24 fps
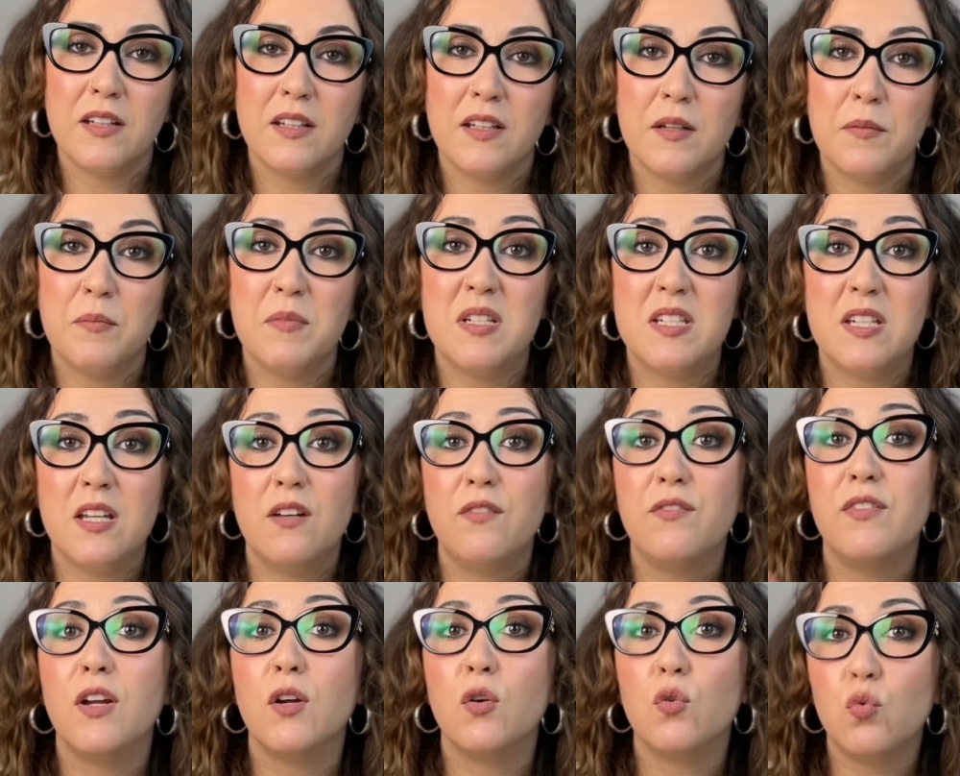Mi
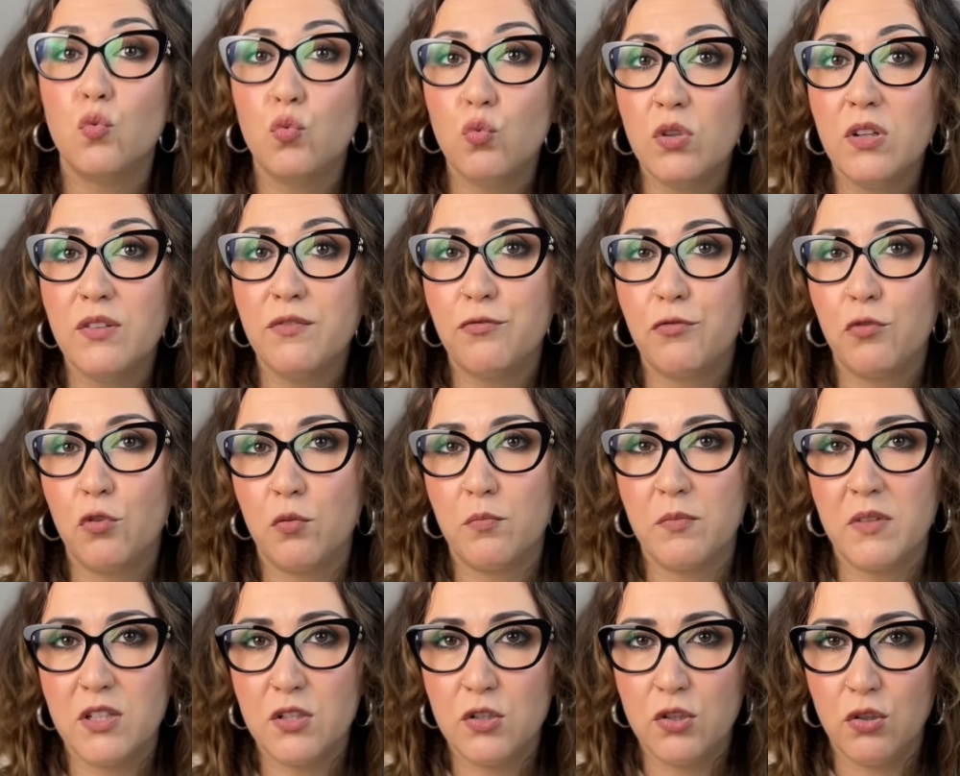serve
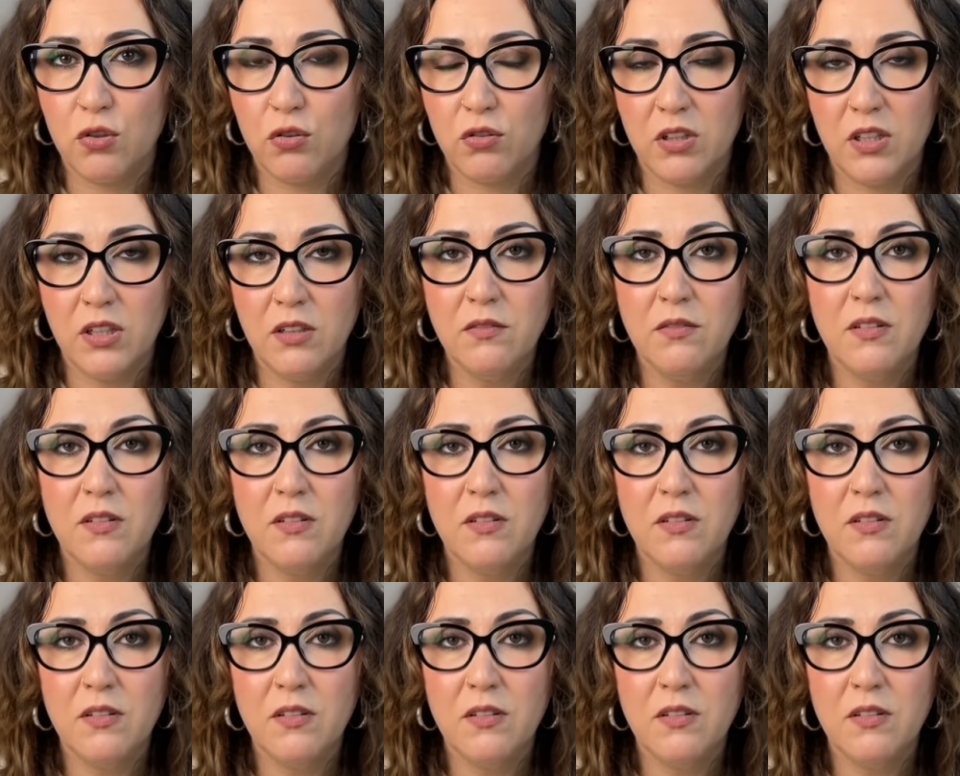un'informazione.